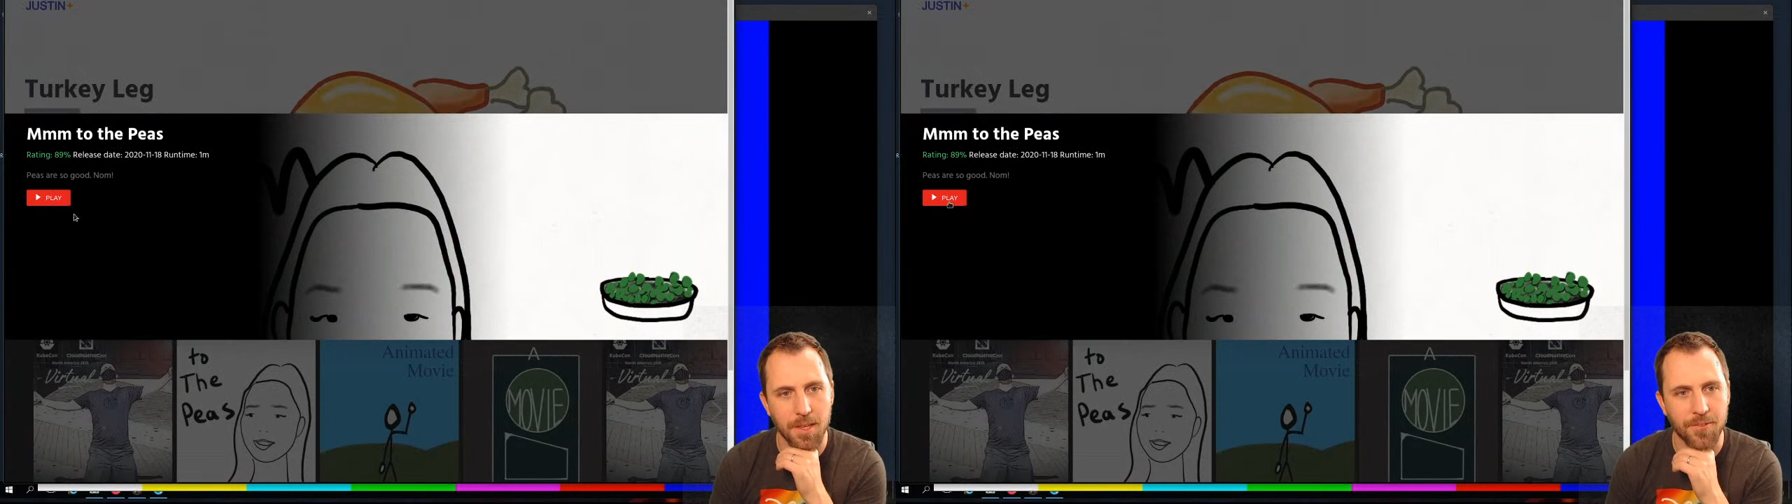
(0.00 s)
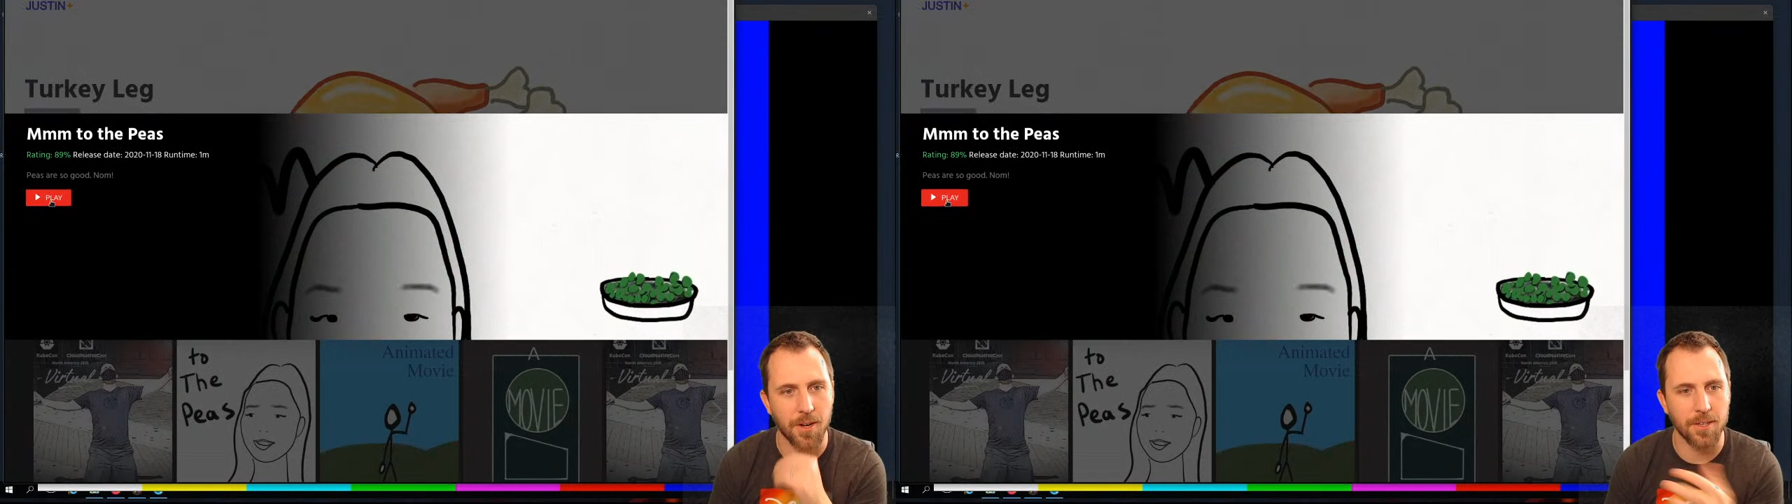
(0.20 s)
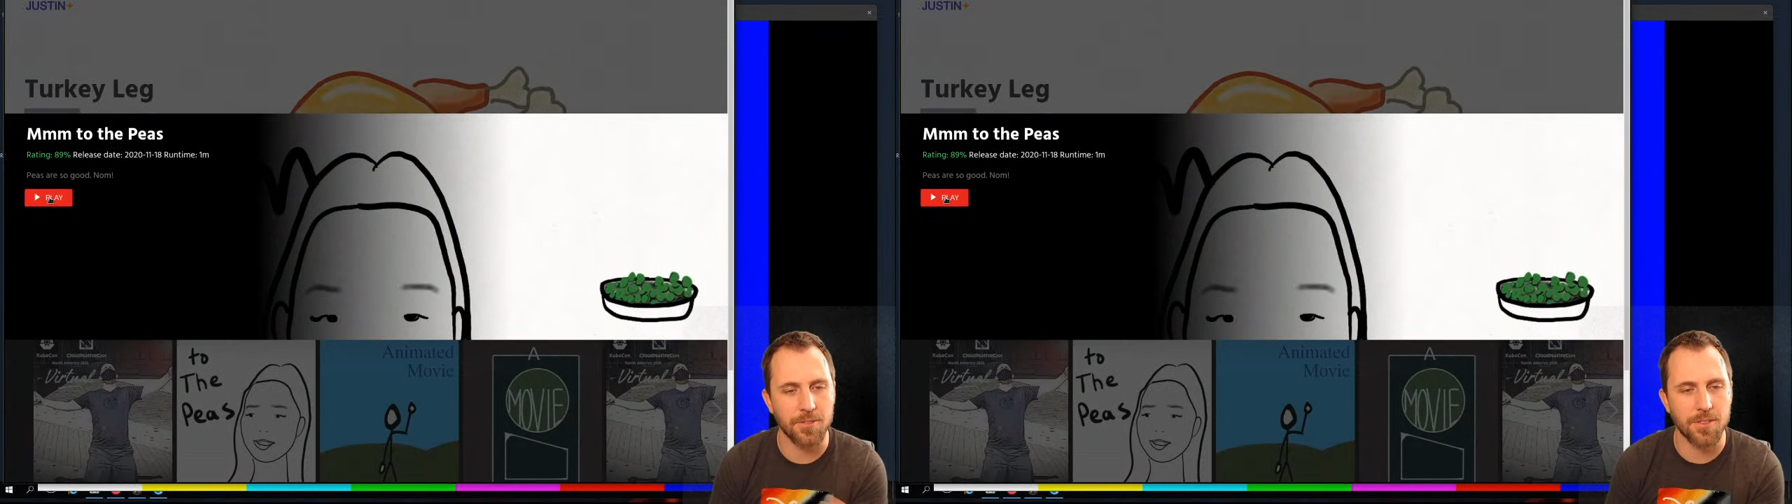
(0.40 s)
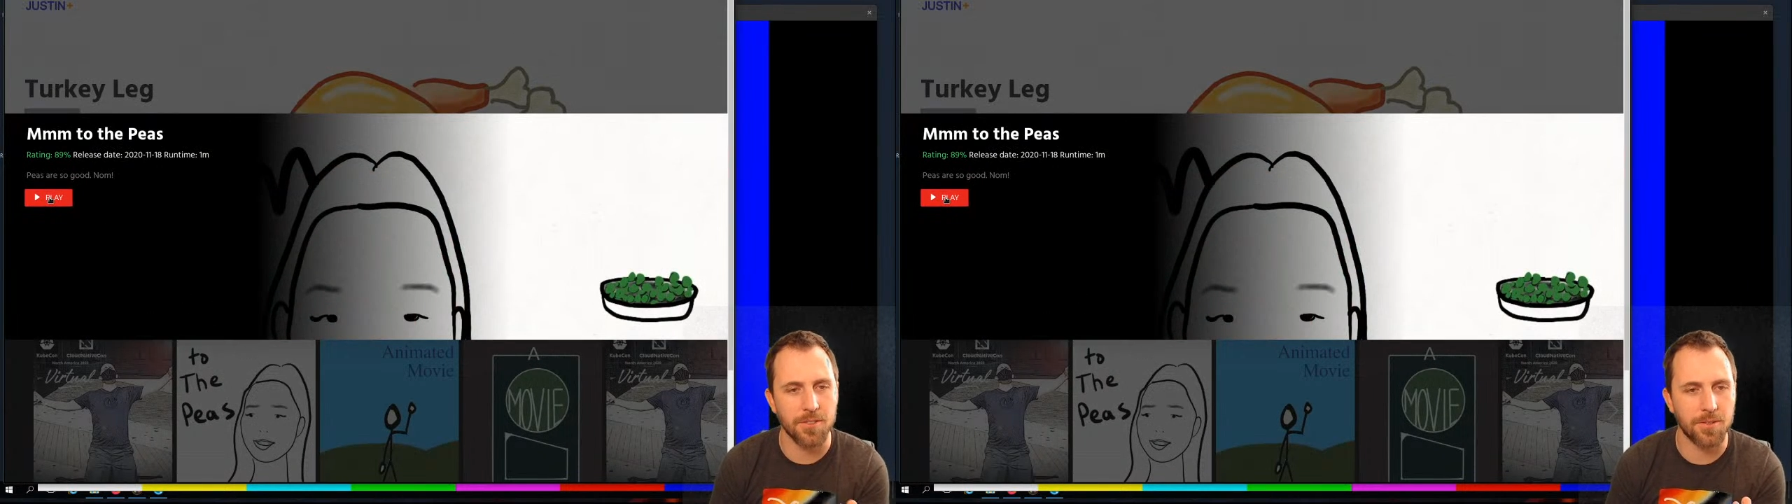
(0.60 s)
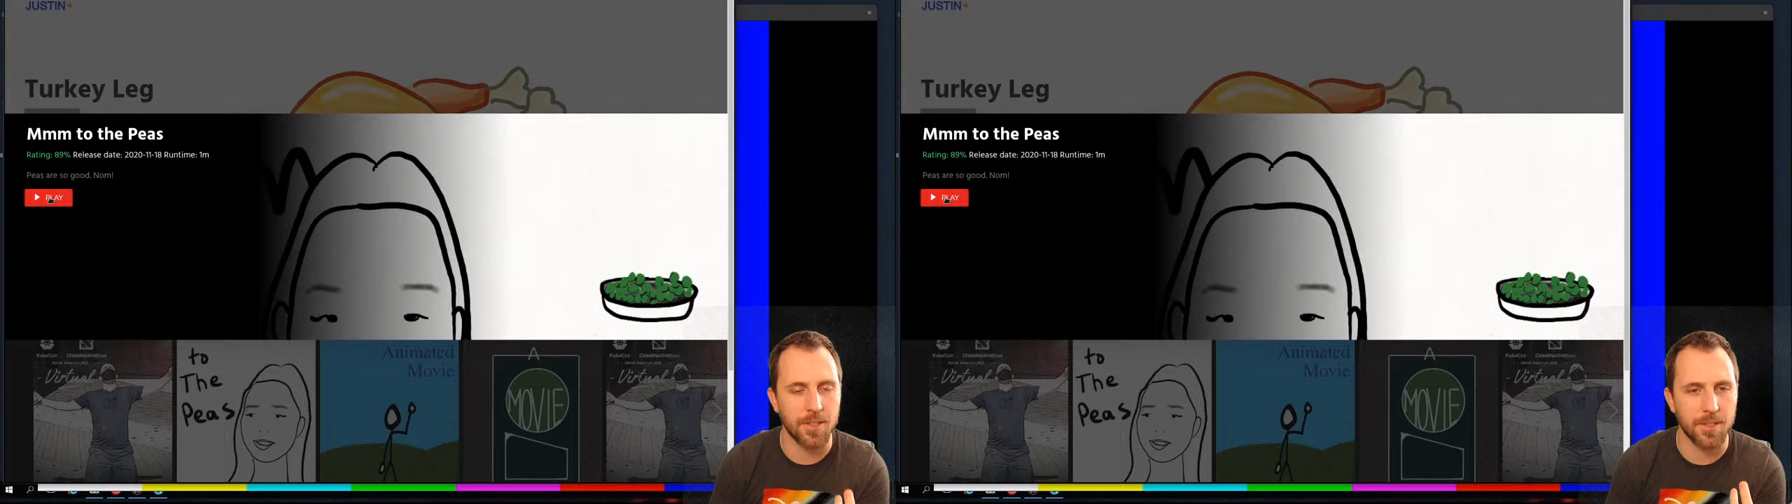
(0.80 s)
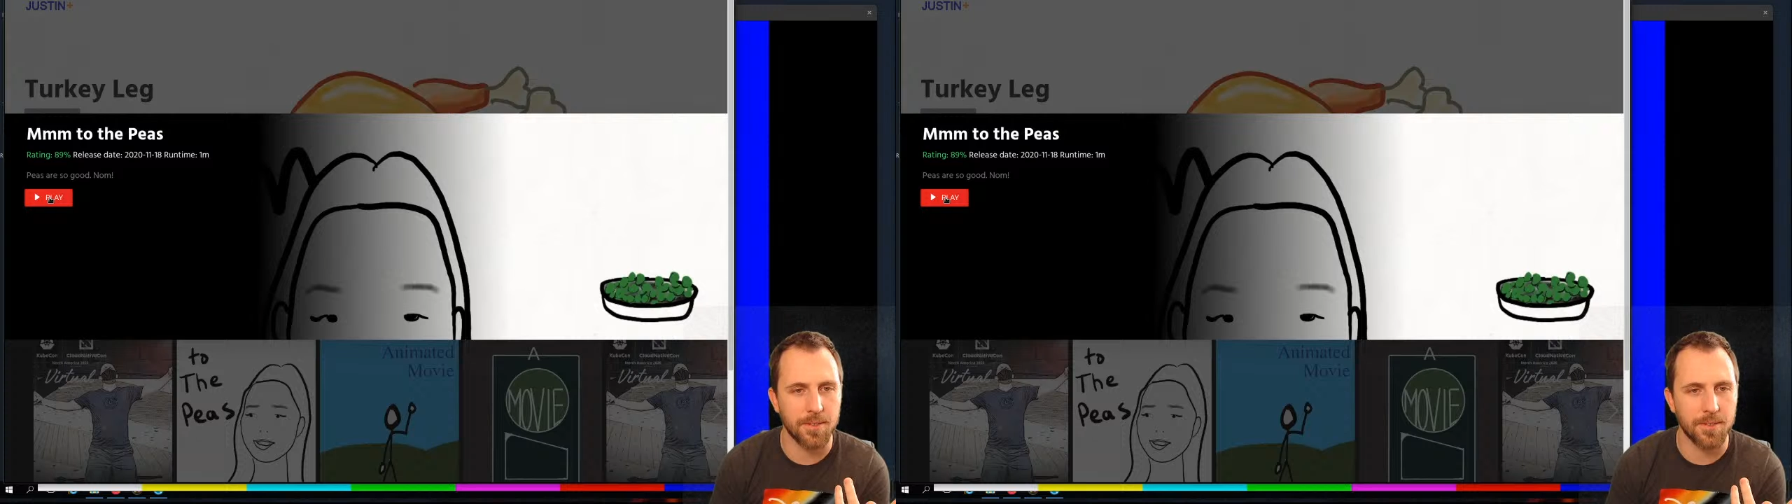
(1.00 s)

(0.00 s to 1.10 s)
you're not used to the